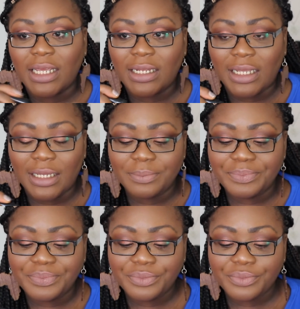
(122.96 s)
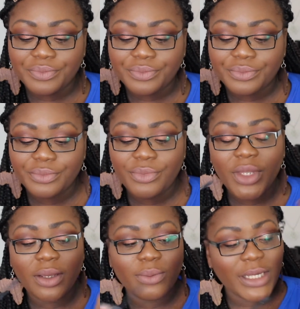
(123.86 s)
in there,
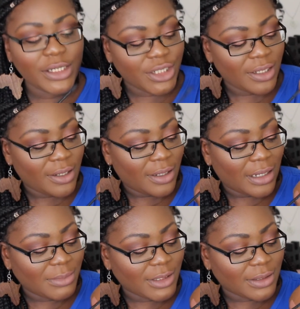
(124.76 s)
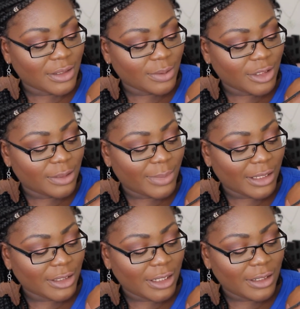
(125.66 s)
which I'm just going to swatch the
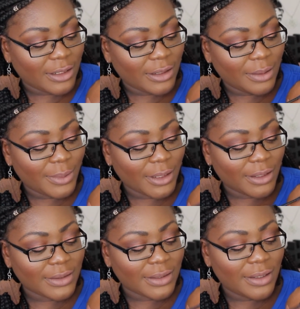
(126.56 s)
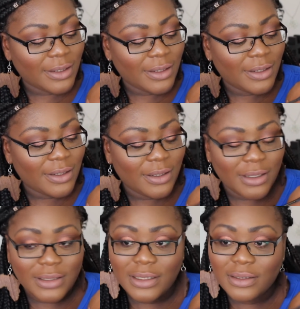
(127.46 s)
black shade because
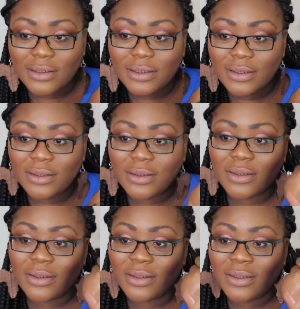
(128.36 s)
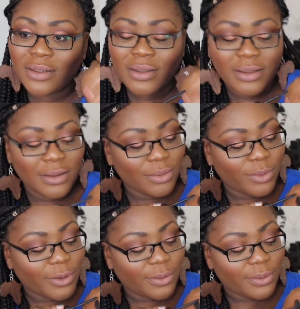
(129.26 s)
it's like,
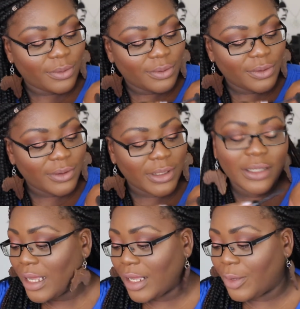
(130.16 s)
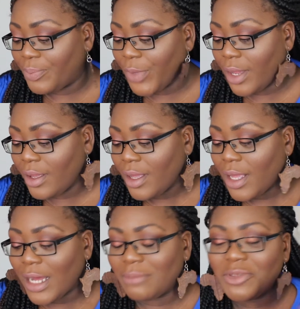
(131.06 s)
whoa. Like
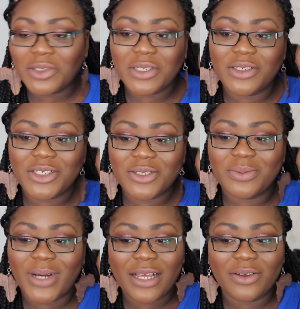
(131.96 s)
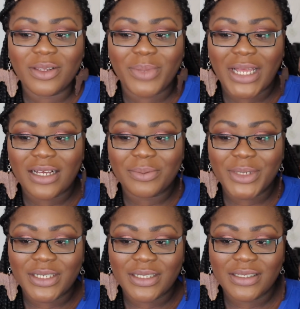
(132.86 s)
I'm not too sure why I got the black,
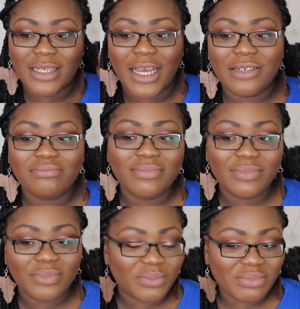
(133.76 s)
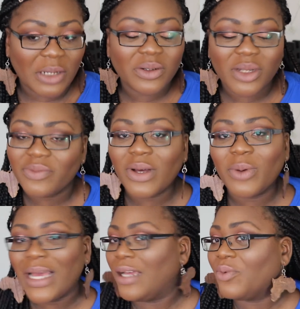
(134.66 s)
because I don't know if I
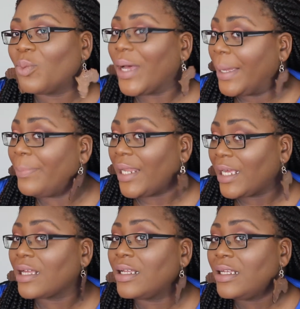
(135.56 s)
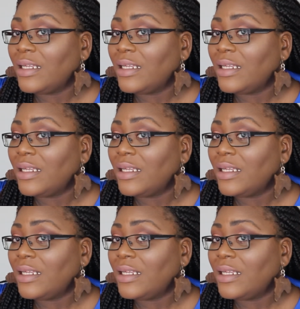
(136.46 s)
will ever wear black